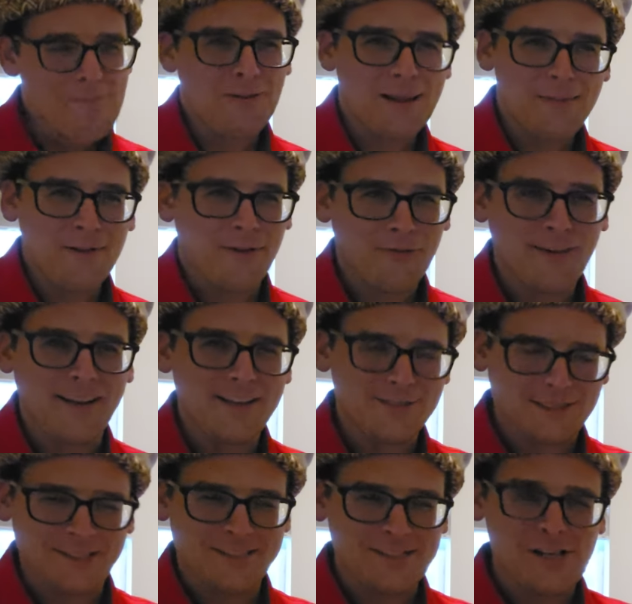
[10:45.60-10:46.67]
I blame the French.
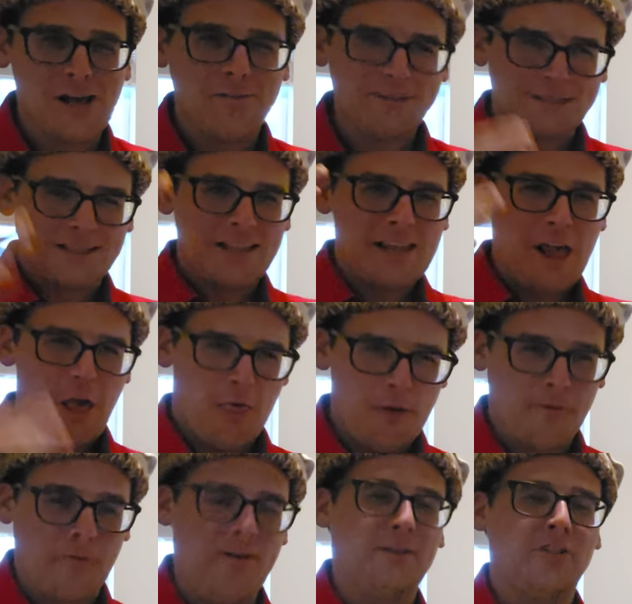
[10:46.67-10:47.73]
This is obviously
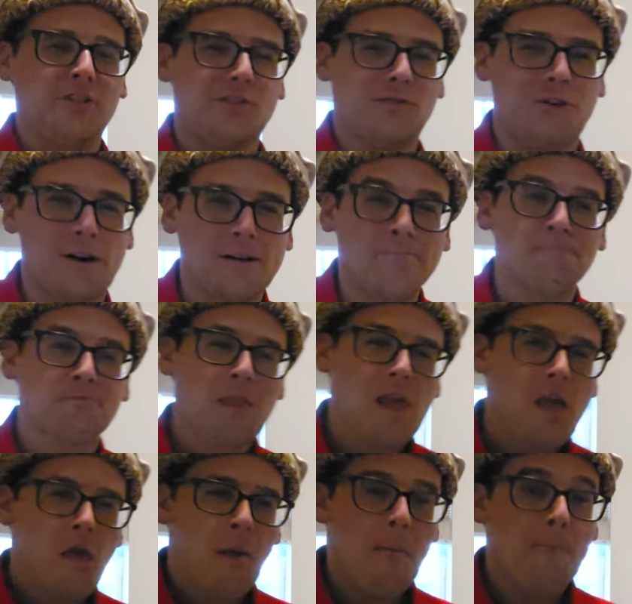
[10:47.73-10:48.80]
the French's fault.
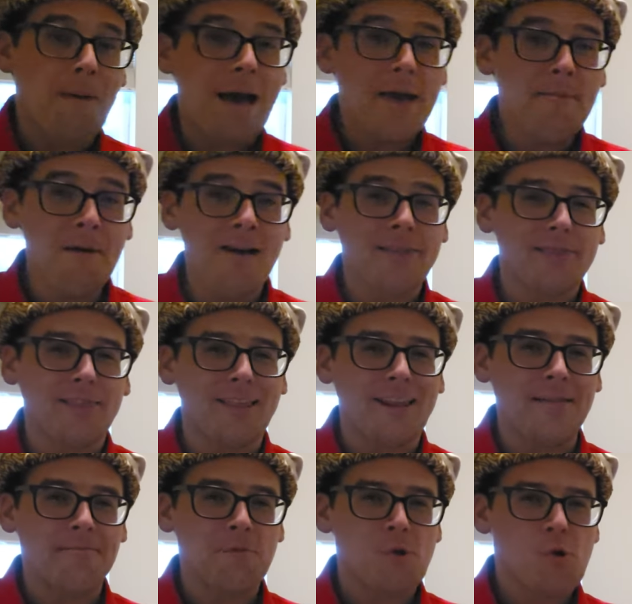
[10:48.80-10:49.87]

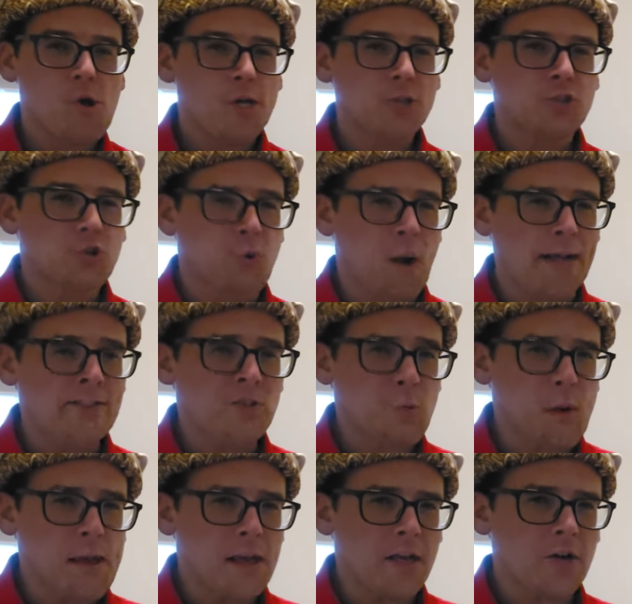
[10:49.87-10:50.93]
Bi-monthly, twice
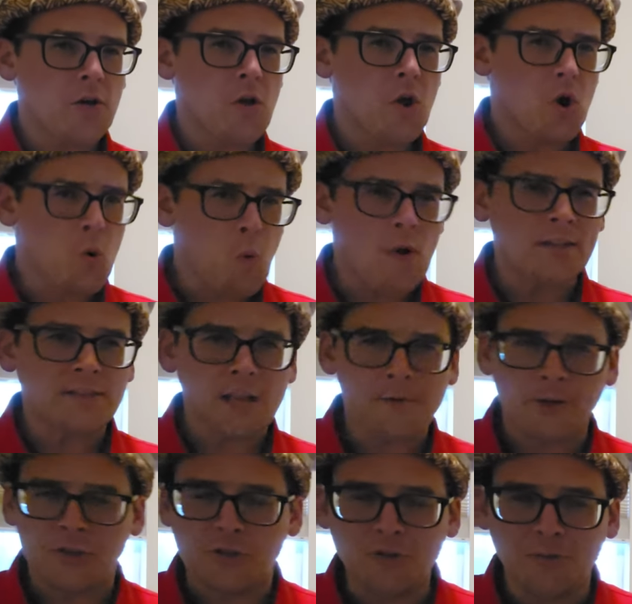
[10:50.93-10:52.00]
a week, or once
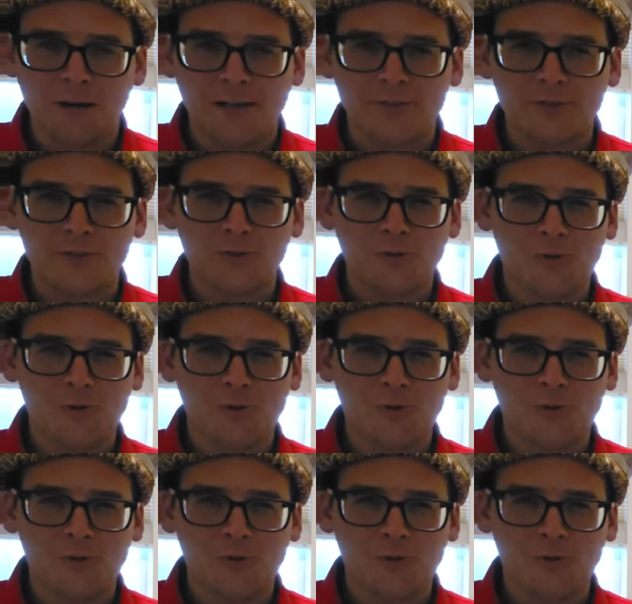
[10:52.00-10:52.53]
every two months.